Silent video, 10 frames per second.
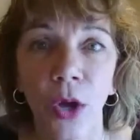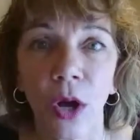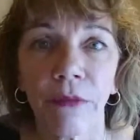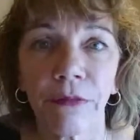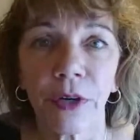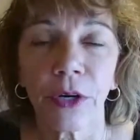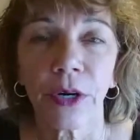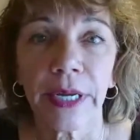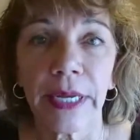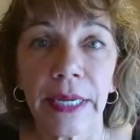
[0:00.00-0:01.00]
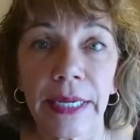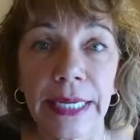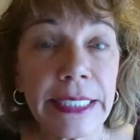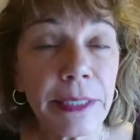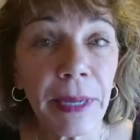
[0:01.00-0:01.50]
offer
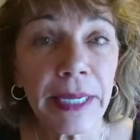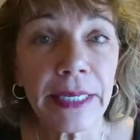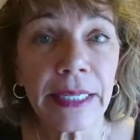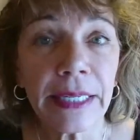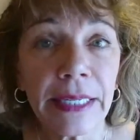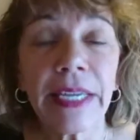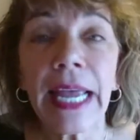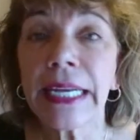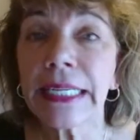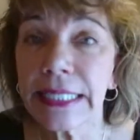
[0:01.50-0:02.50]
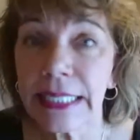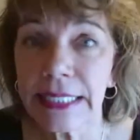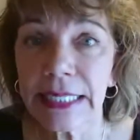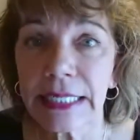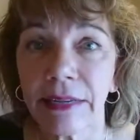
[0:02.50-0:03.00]
independent living and
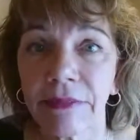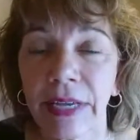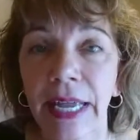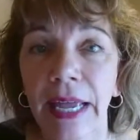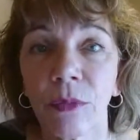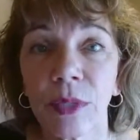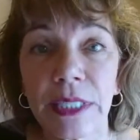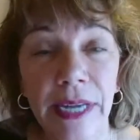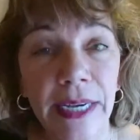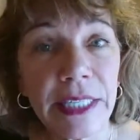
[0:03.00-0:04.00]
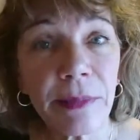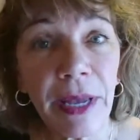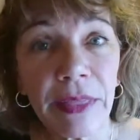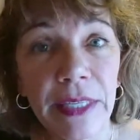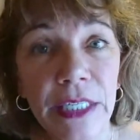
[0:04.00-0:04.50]
assisted living. And what's nice
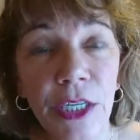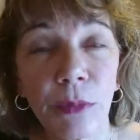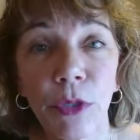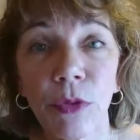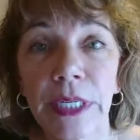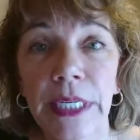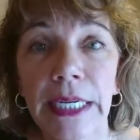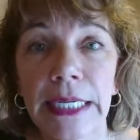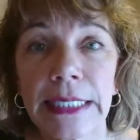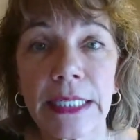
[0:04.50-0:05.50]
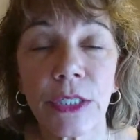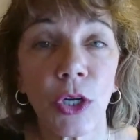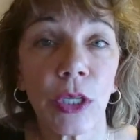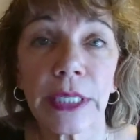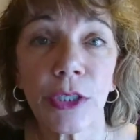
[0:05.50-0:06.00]
about this community is it's
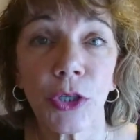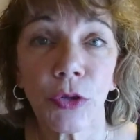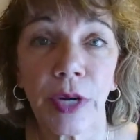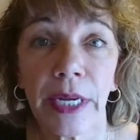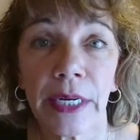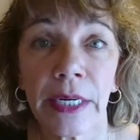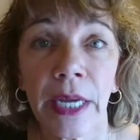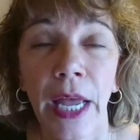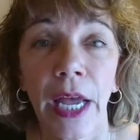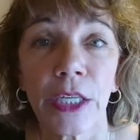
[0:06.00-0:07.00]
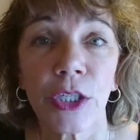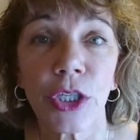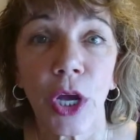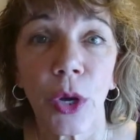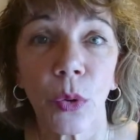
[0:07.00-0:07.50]
all integrated.
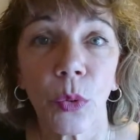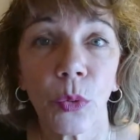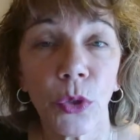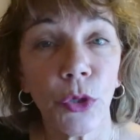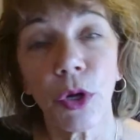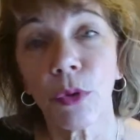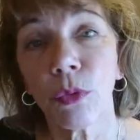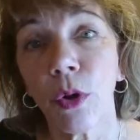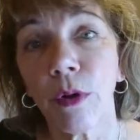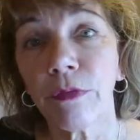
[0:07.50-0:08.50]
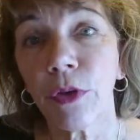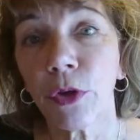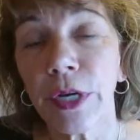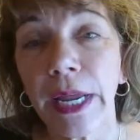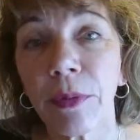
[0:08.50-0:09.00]
So you don't know if
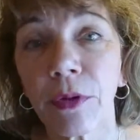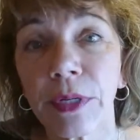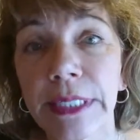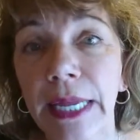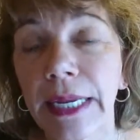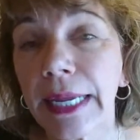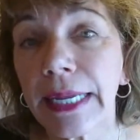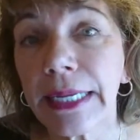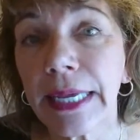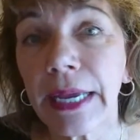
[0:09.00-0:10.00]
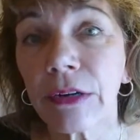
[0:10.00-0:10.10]
your neighbor is getting any care